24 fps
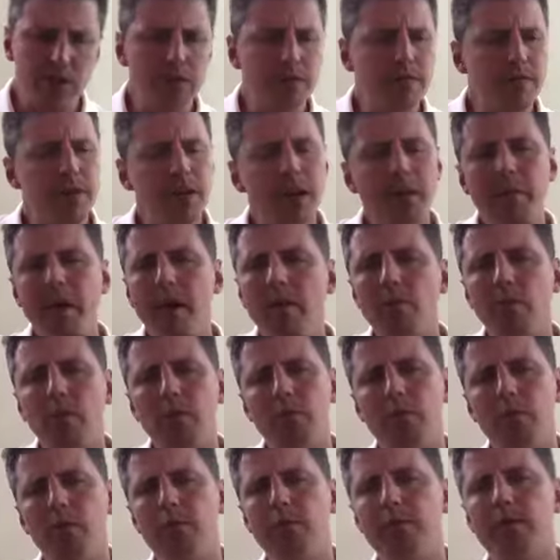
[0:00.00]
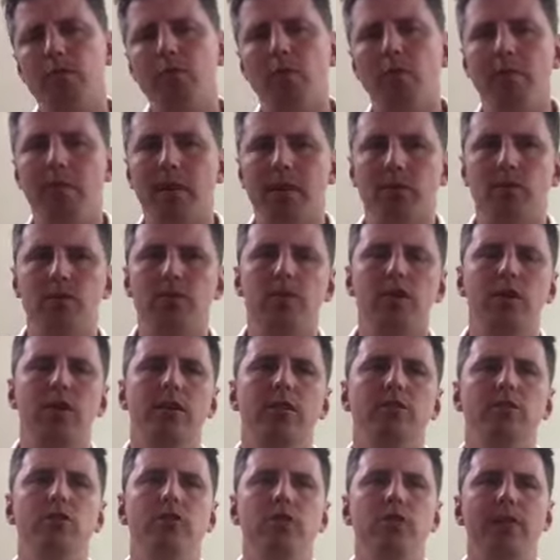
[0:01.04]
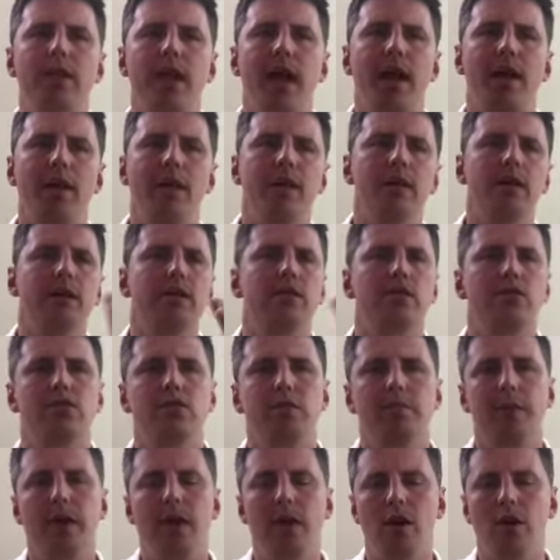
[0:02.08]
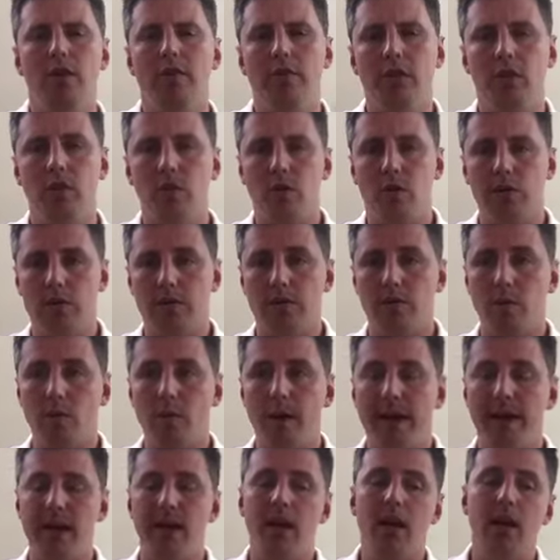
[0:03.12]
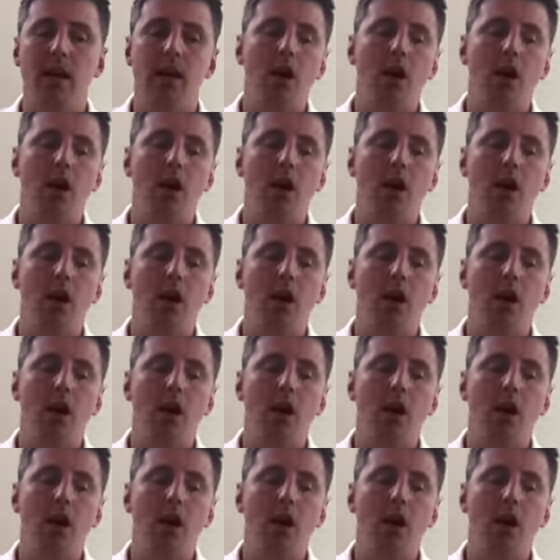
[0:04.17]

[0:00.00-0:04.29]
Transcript: think about what movements, what muscles you're going to do, and how you're going to distribute that over the course of a week.